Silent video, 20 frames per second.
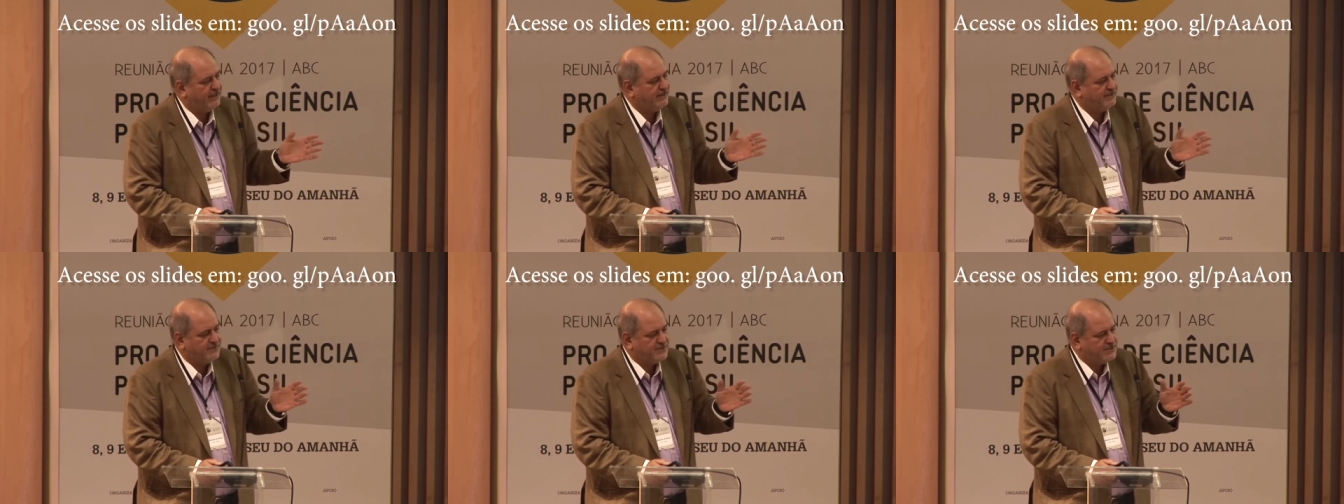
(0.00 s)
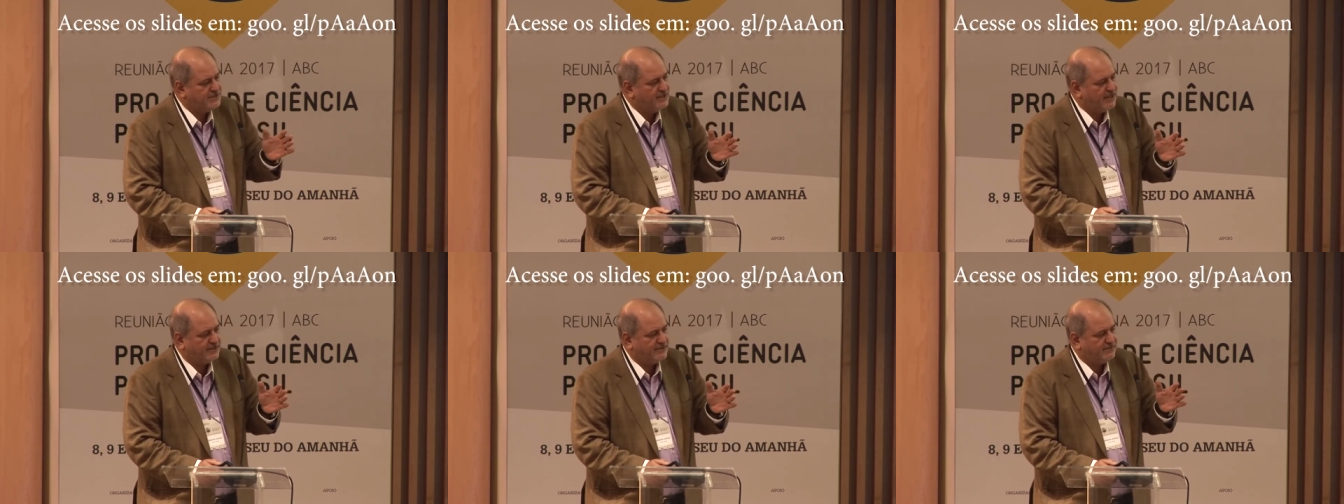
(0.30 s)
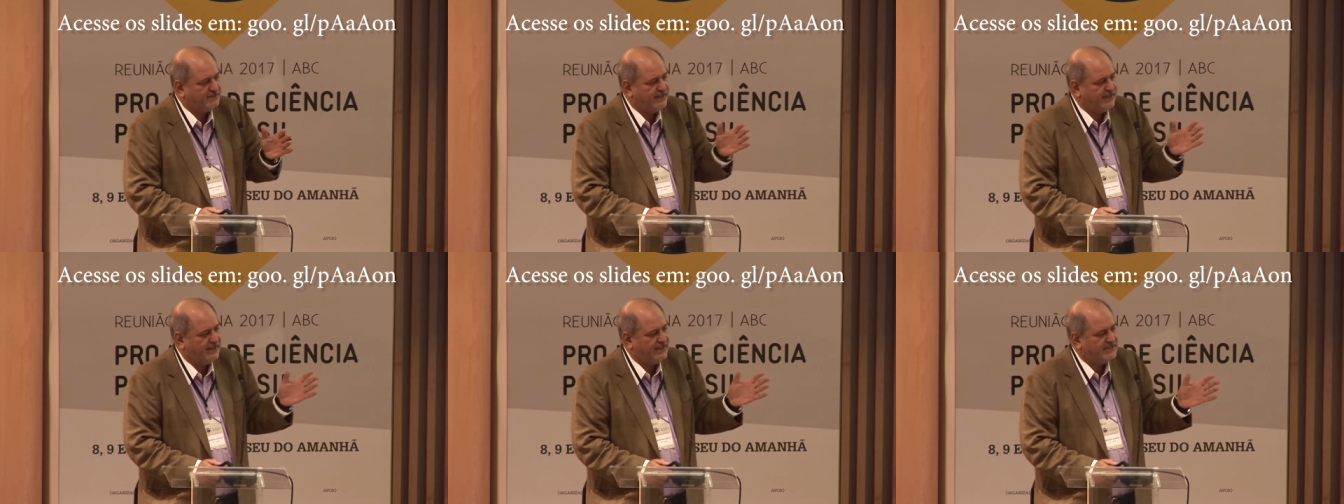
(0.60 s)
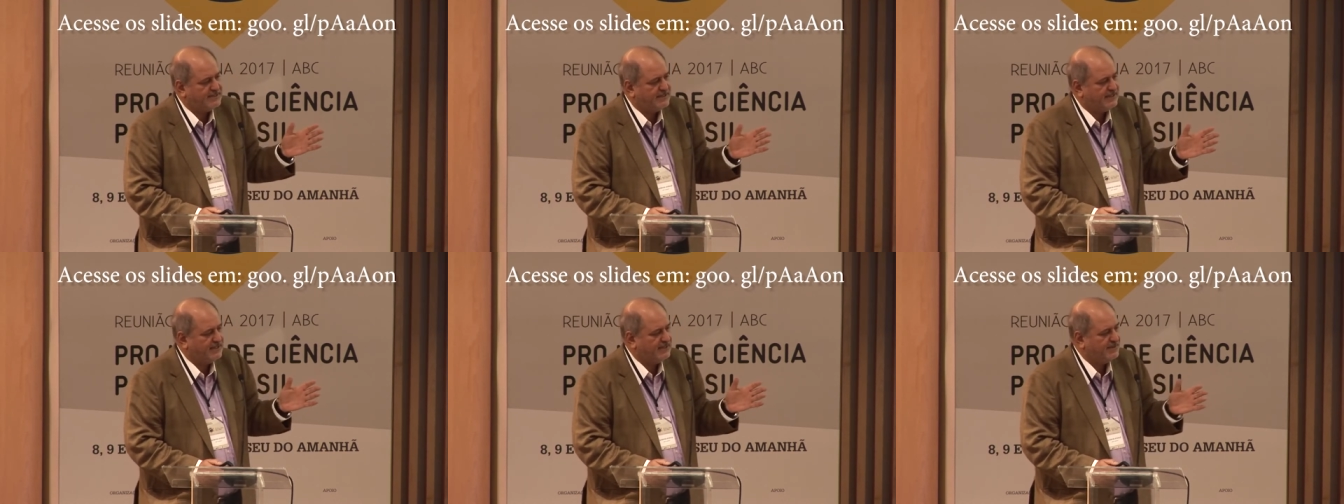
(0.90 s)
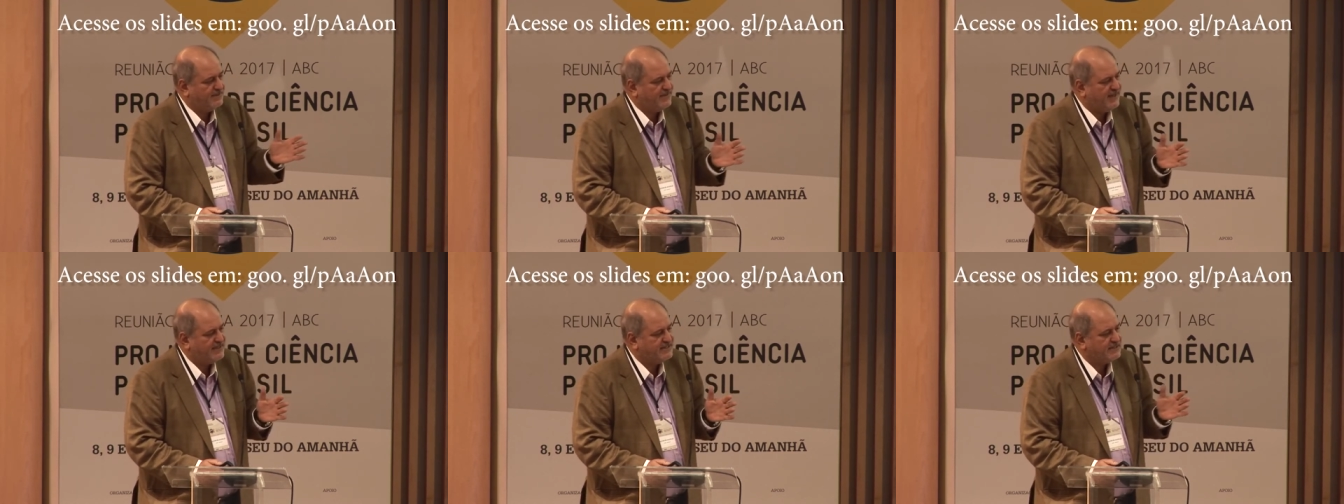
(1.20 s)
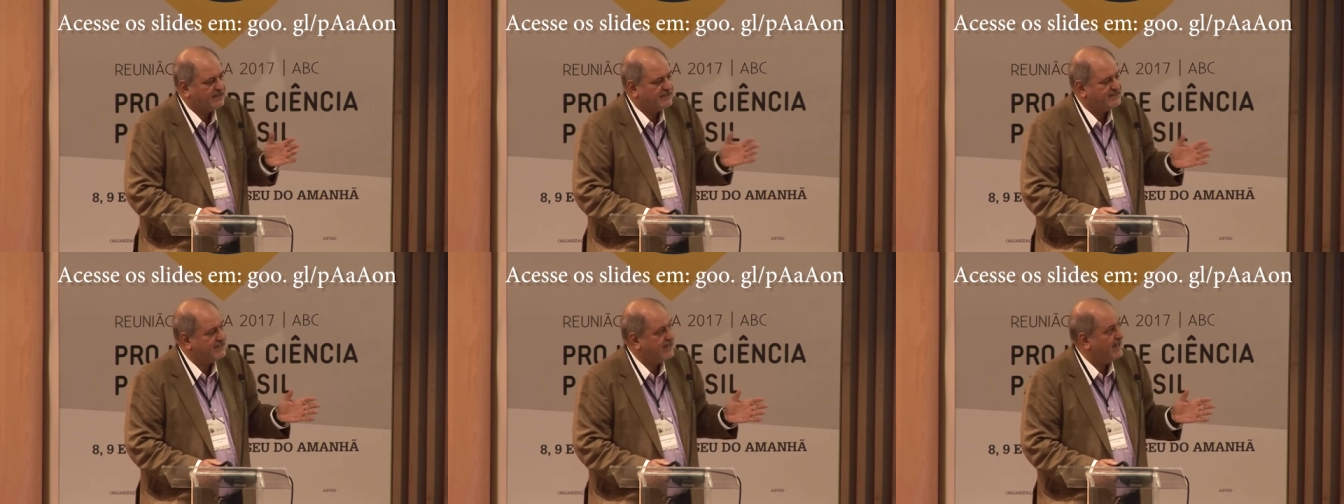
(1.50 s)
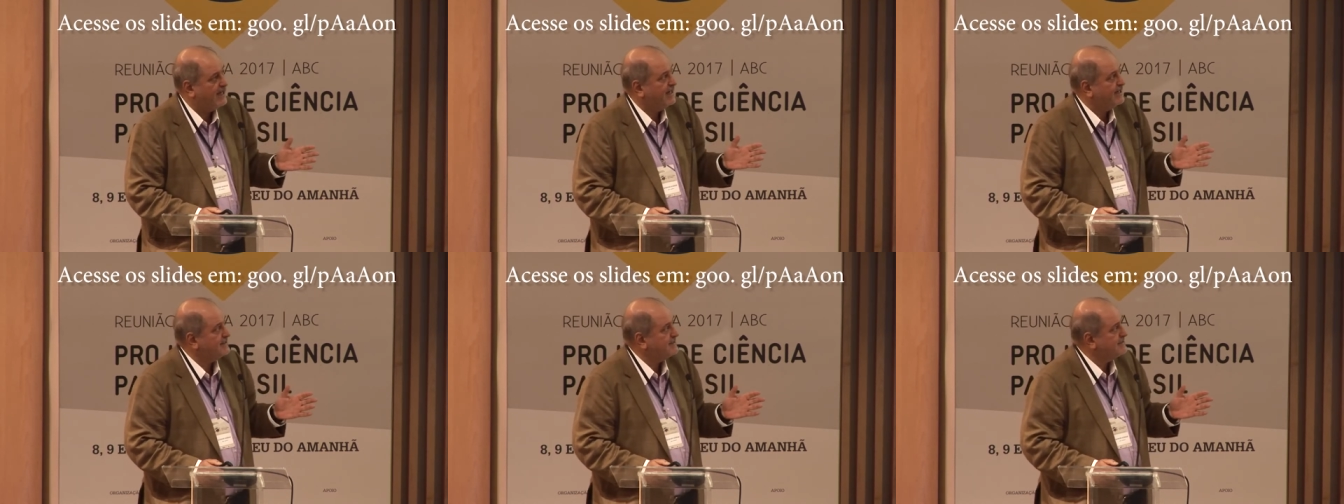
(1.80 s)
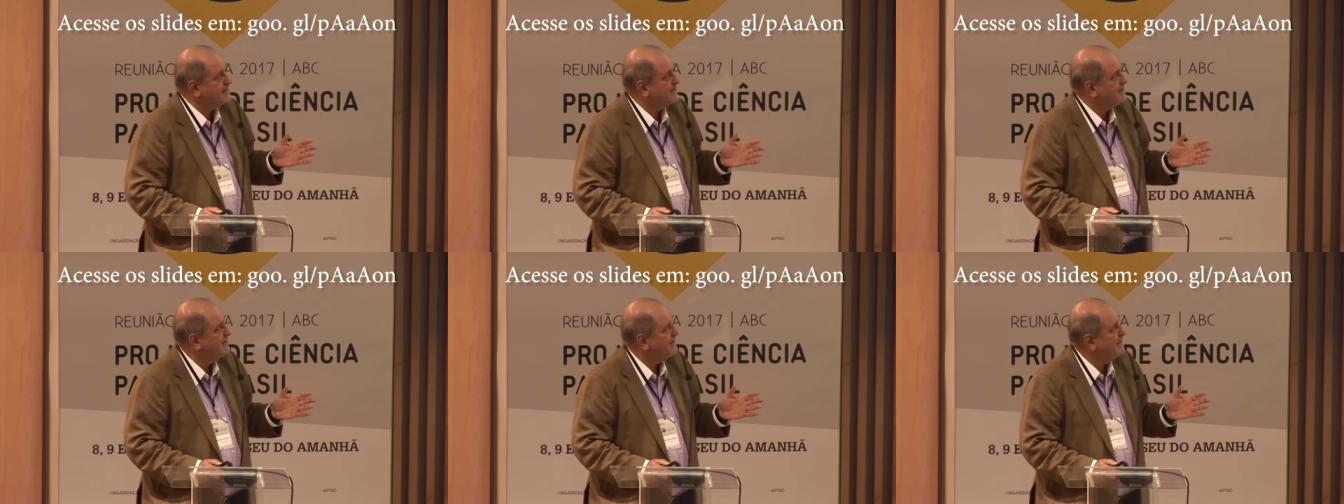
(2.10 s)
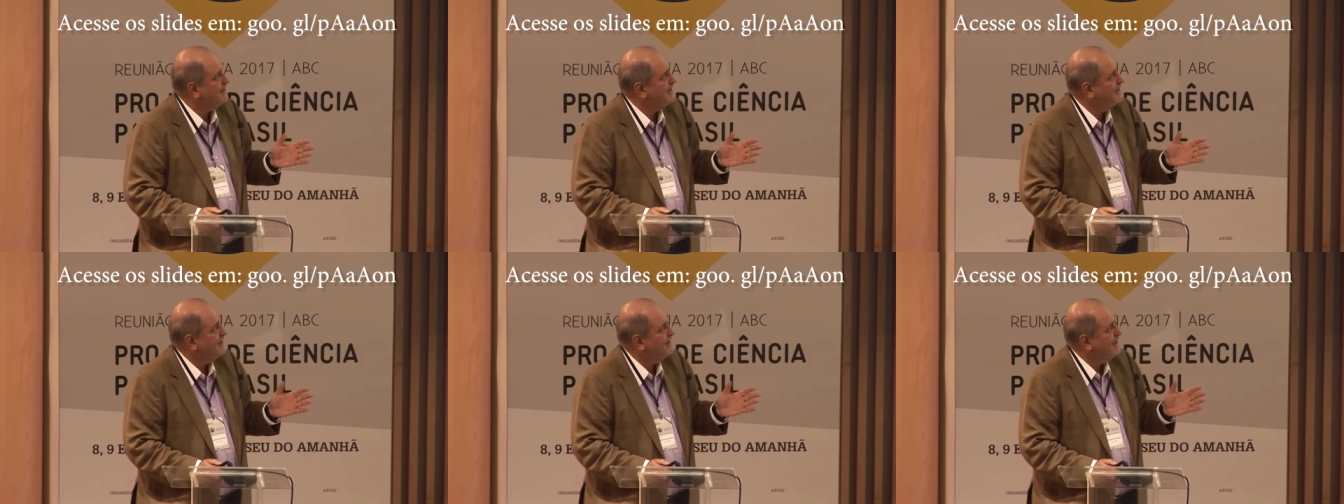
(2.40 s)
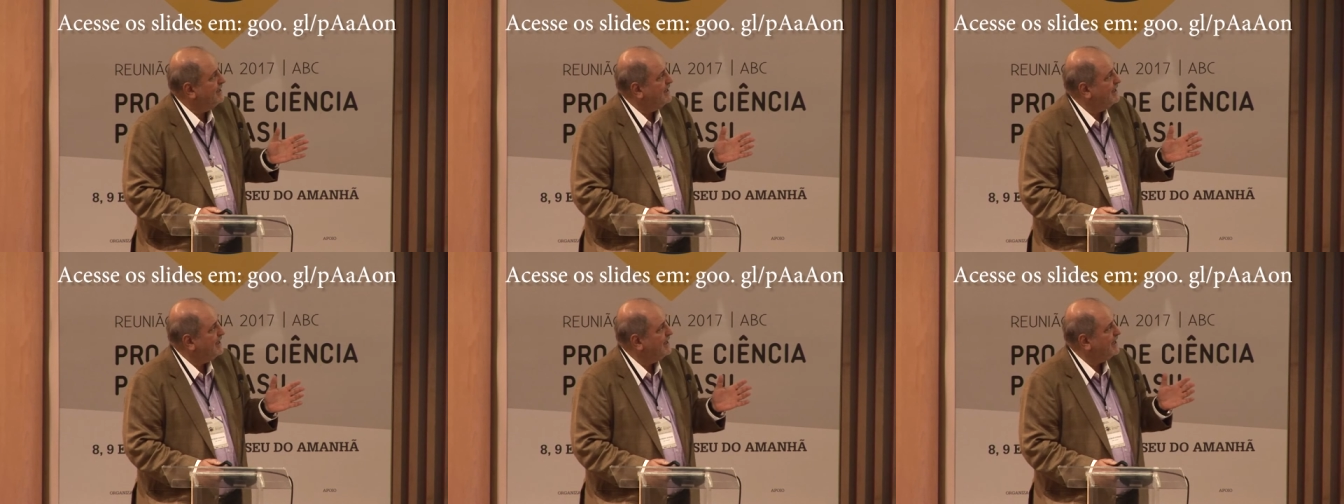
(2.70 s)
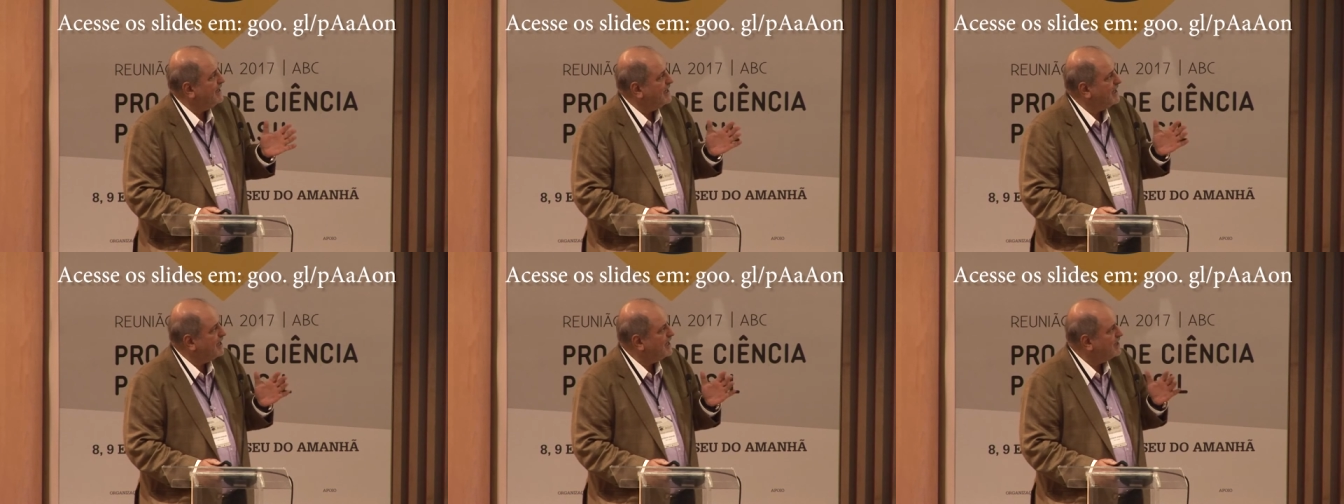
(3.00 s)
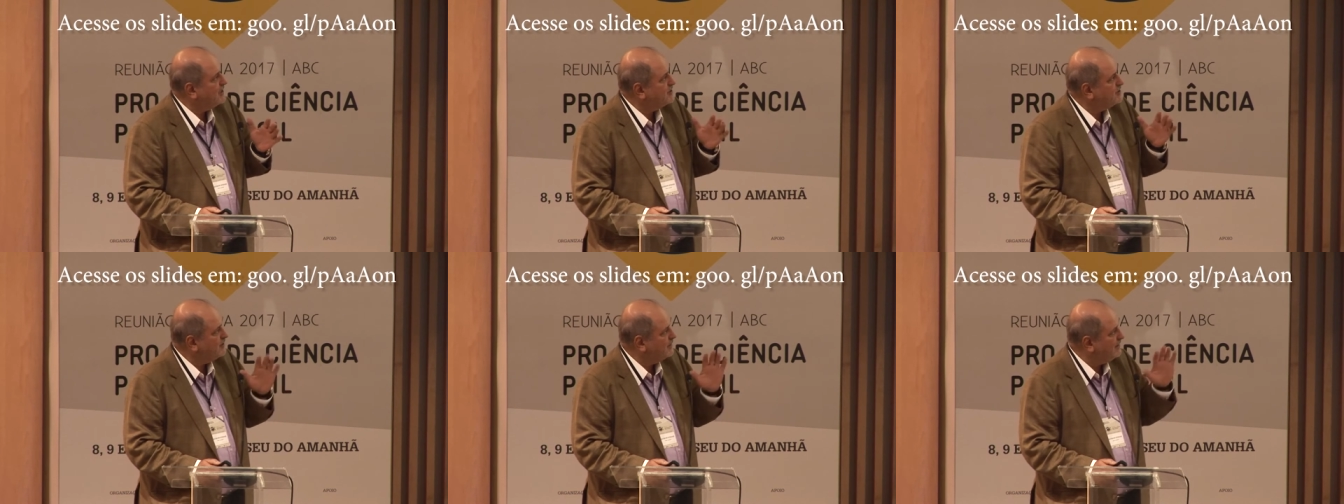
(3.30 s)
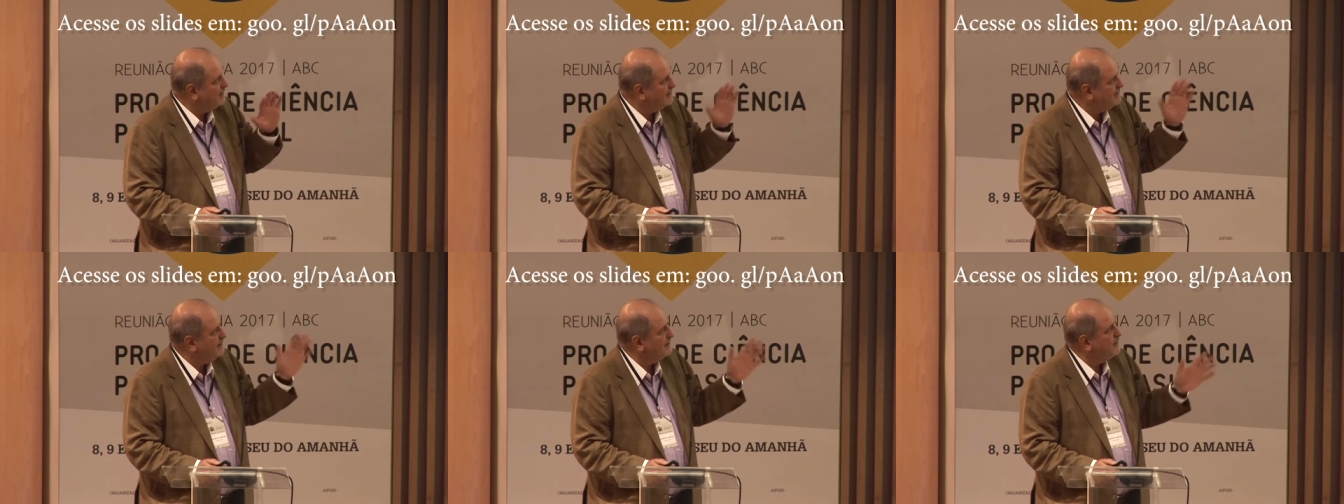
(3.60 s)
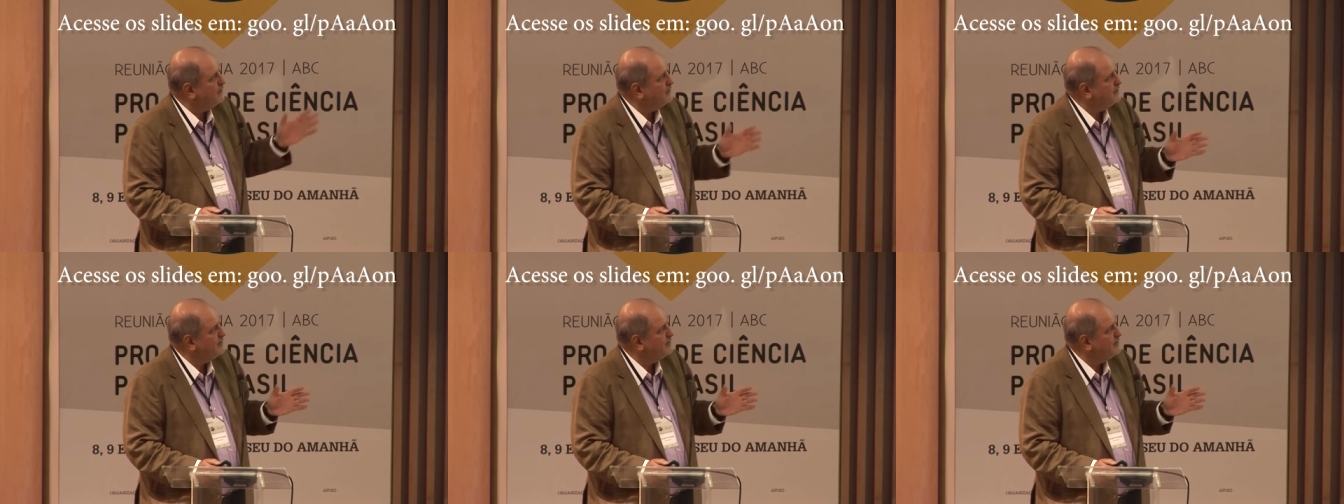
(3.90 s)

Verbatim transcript: It was not really uh, based on science. Uh, so I can go